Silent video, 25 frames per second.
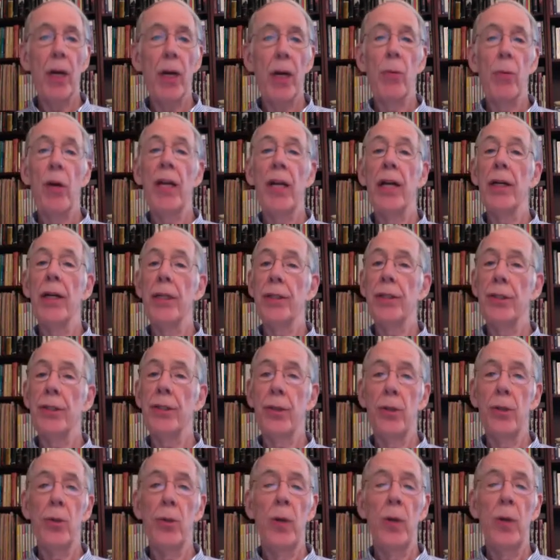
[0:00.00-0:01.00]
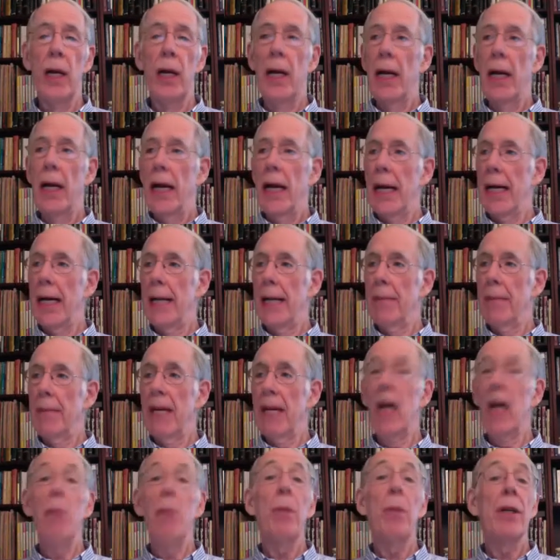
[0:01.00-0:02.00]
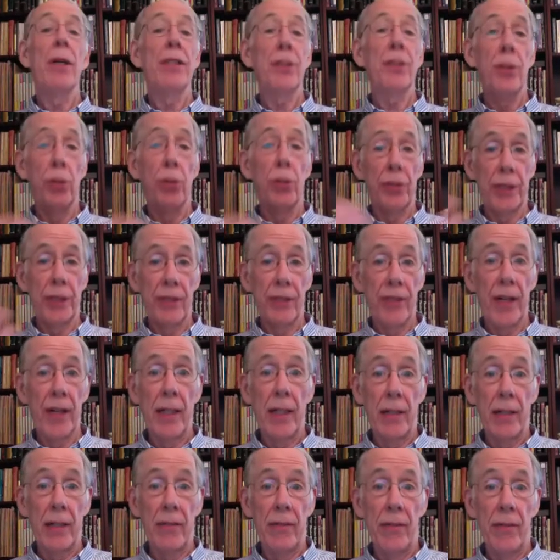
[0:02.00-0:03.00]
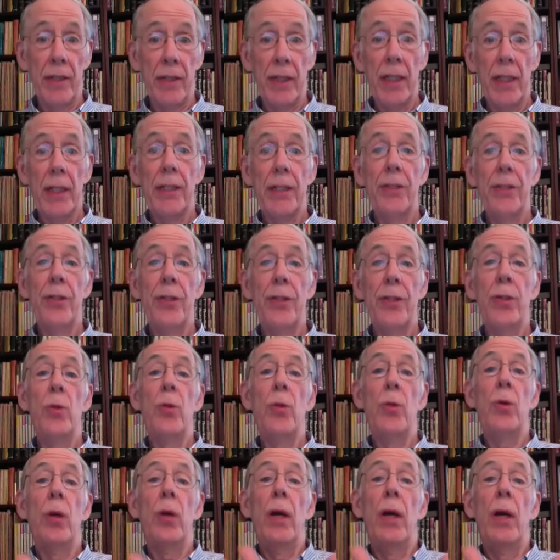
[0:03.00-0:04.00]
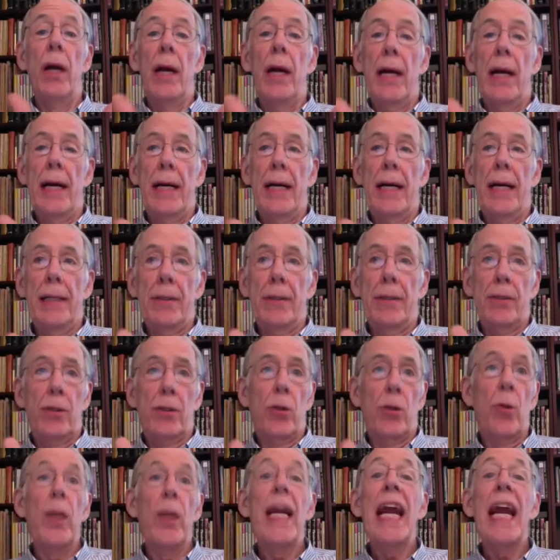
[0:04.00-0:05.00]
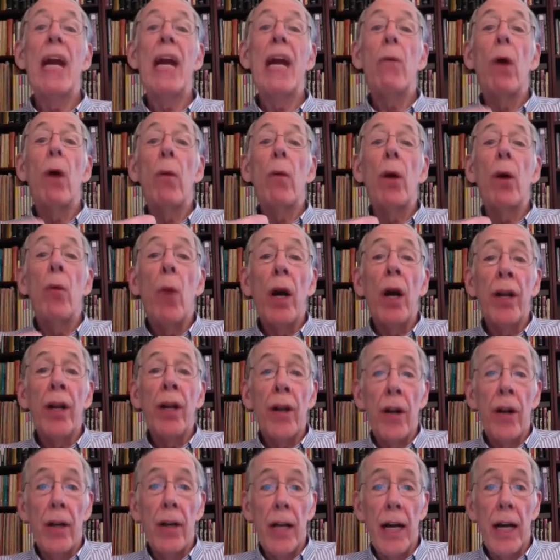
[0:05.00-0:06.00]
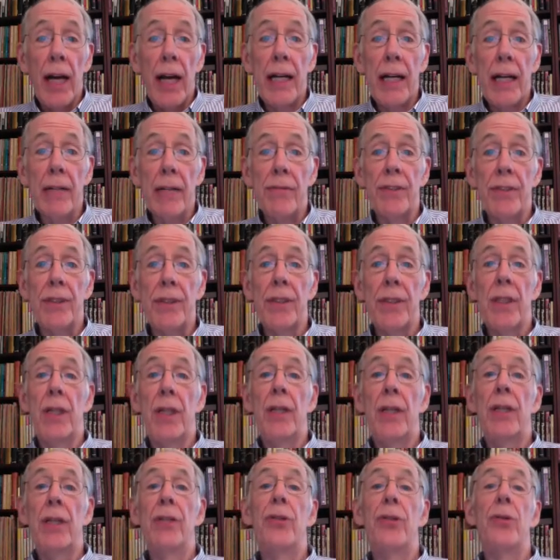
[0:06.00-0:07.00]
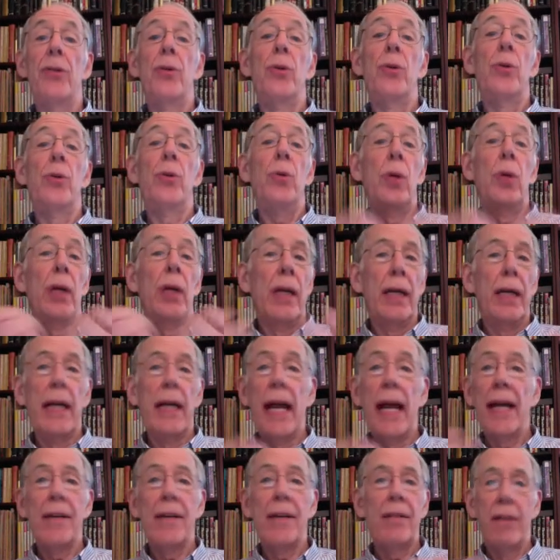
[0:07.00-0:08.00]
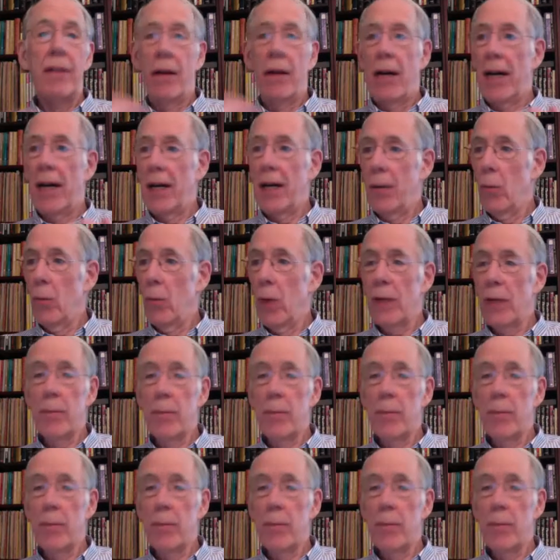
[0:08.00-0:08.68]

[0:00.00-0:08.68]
We're here to help our souls evolve, to create what we want in our lives, to get what